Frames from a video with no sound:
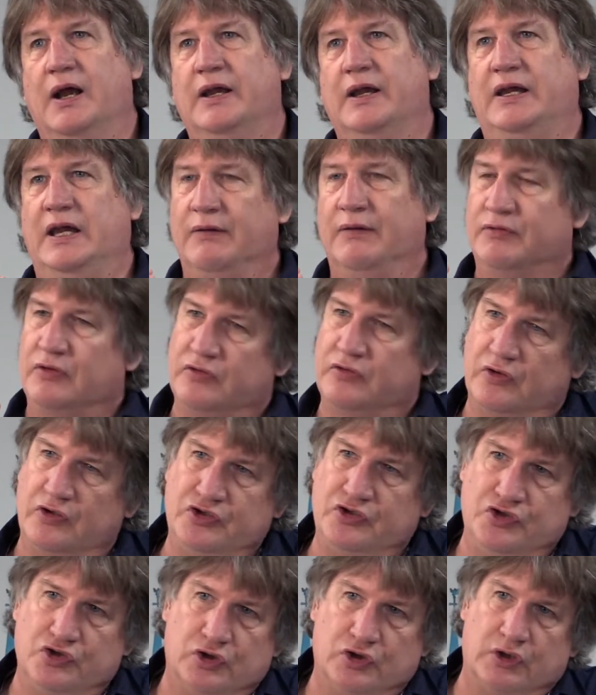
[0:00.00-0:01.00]
gives us
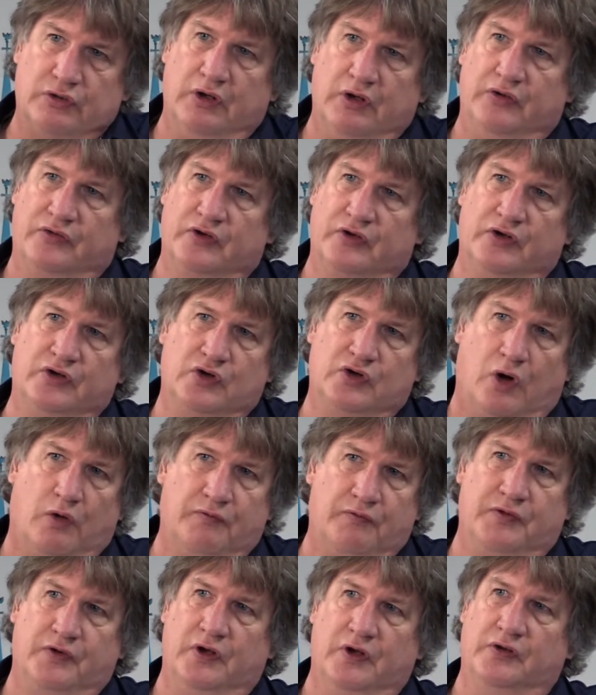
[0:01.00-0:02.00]
assurance and
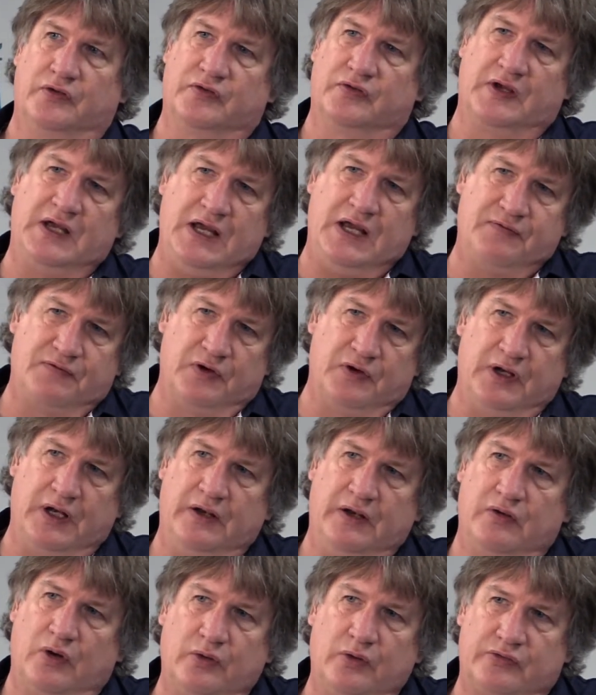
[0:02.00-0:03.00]
confidence even
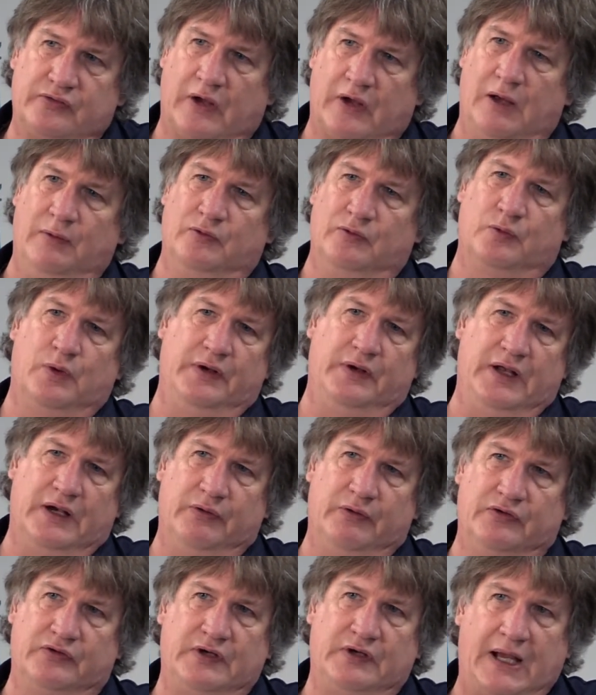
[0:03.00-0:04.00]
in those times when
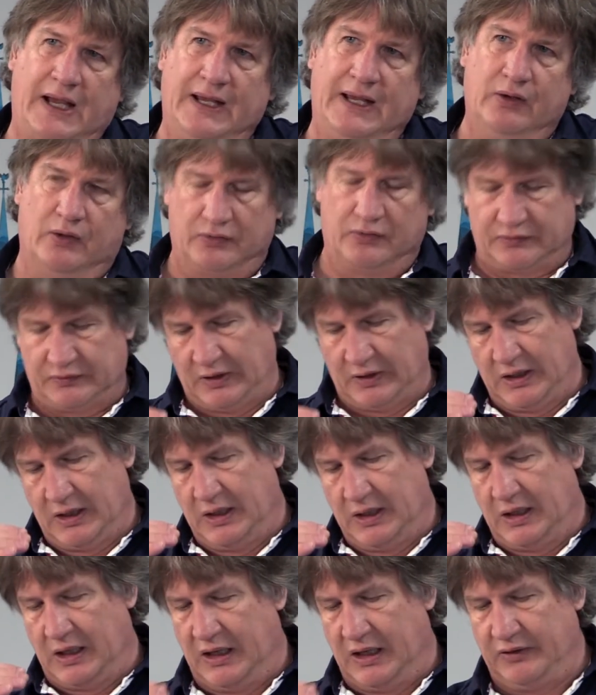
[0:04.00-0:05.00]
there is chaos
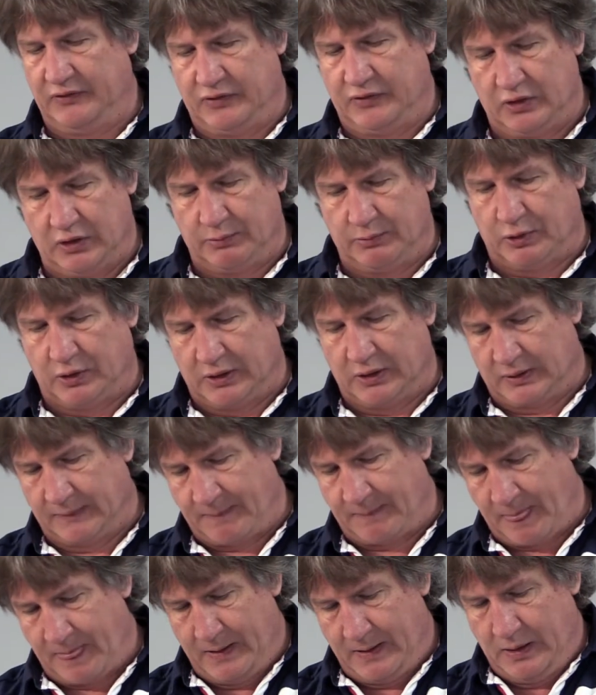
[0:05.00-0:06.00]
and turmoil
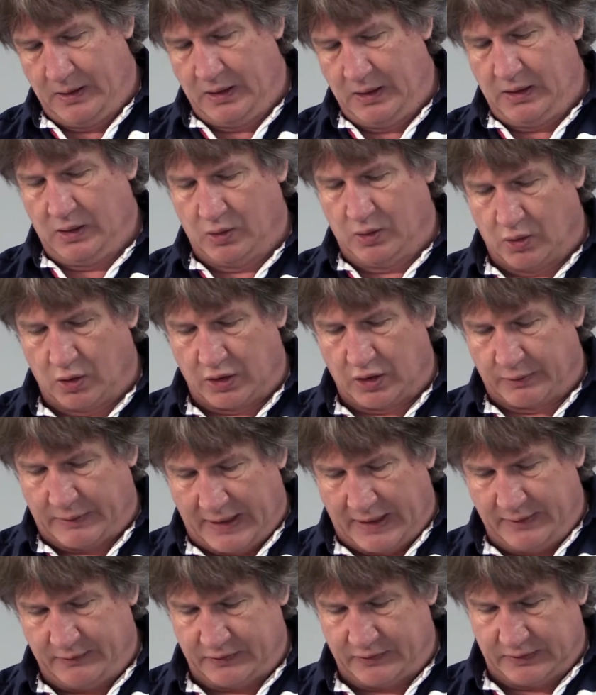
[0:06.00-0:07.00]
all
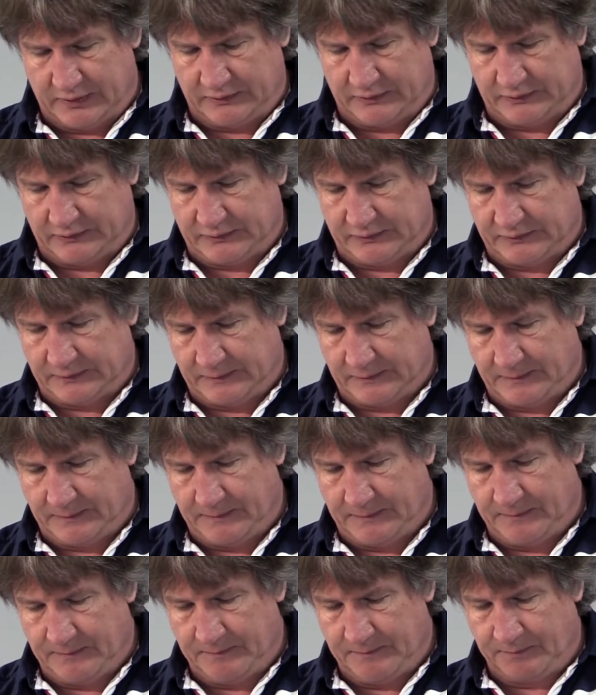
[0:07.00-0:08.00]
around us.
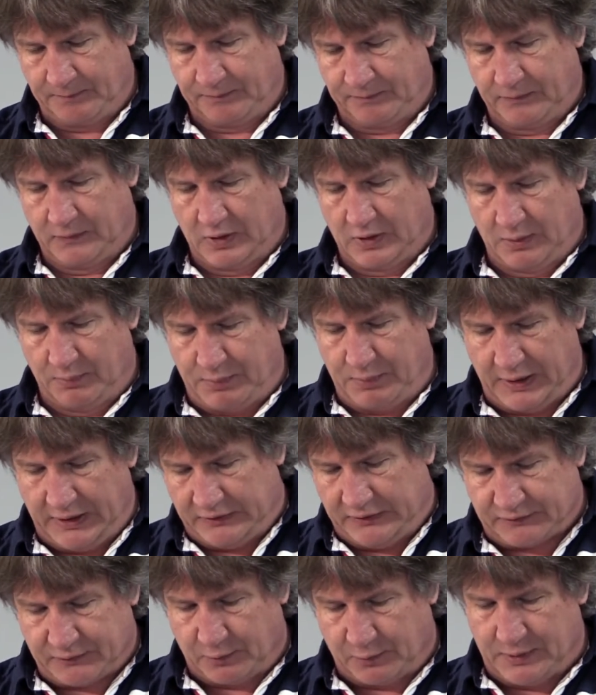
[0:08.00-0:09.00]

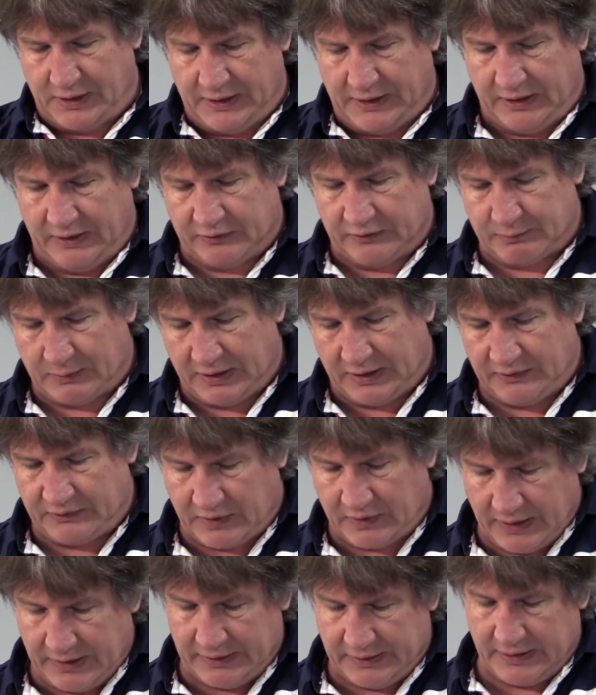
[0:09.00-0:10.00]
Peace for me is
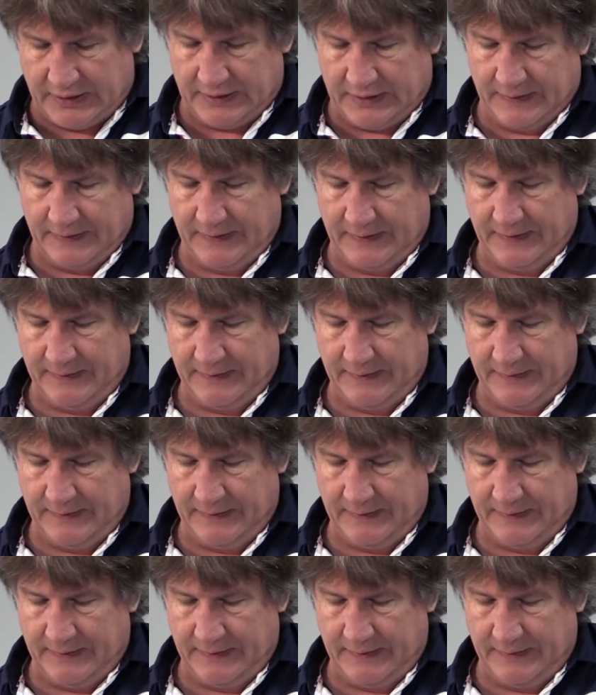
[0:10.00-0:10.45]
maintaining